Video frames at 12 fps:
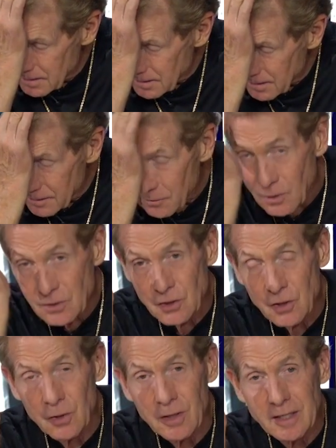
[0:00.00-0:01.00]
I looked at
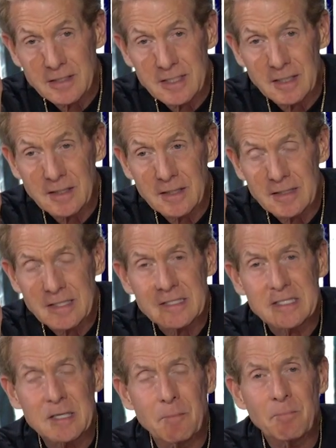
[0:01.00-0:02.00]
her and I said, this
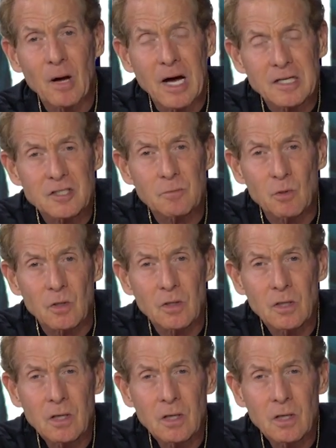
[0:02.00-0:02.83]
is impossible.